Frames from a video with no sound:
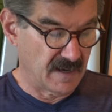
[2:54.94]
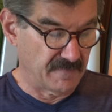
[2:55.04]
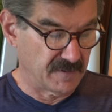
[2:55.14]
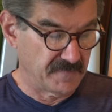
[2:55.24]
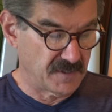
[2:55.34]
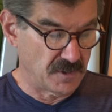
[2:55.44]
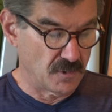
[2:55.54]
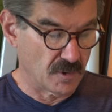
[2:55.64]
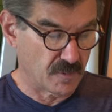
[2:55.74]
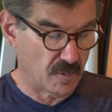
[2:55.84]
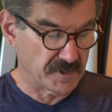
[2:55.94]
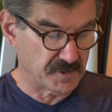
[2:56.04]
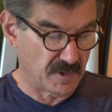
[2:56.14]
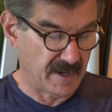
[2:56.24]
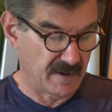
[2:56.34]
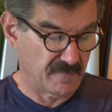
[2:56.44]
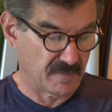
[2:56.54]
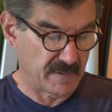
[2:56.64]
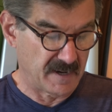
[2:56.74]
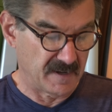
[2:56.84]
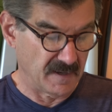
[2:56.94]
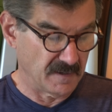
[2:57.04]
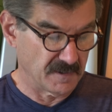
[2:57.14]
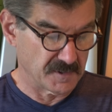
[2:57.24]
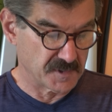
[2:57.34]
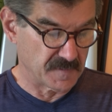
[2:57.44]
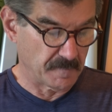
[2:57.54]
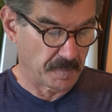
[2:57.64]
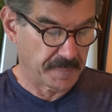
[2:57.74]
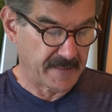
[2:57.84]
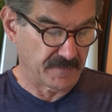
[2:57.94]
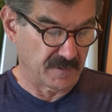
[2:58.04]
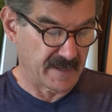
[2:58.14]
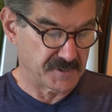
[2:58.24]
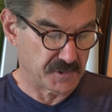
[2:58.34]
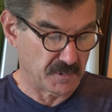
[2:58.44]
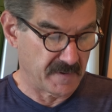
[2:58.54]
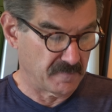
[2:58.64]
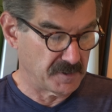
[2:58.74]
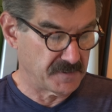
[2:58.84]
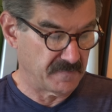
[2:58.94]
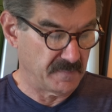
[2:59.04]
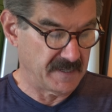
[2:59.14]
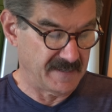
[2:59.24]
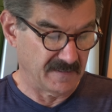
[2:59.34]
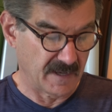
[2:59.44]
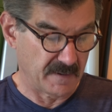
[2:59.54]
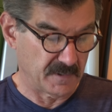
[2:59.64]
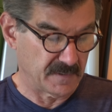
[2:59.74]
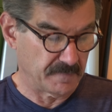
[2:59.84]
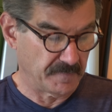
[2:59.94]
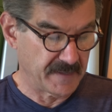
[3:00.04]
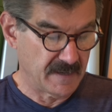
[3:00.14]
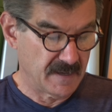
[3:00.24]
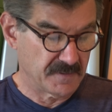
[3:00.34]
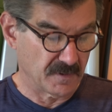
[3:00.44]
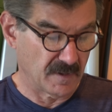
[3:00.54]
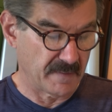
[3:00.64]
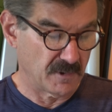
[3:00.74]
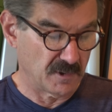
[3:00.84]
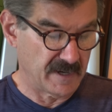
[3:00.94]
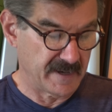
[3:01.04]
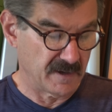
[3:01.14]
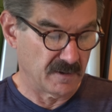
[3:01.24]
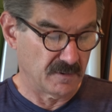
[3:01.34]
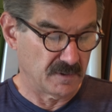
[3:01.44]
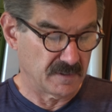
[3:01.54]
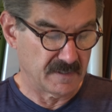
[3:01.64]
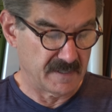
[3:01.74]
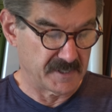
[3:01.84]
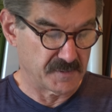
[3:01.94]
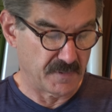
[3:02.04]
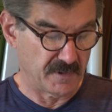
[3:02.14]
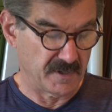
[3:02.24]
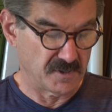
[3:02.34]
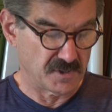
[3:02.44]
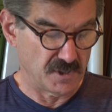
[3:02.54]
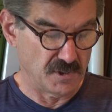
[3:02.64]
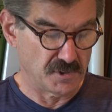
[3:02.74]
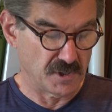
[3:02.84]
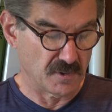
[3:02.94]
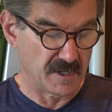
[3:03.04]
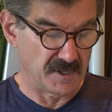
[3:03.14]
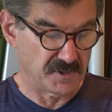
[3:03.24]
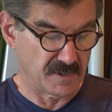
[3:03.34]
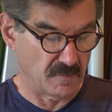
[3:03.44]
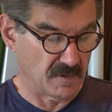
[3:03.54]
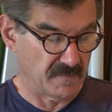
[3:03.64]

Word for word: I've lived in Northwest Ohio for about 8 years, the last 3 of which have been in Lima. The Lima, Ohio experience you showcased in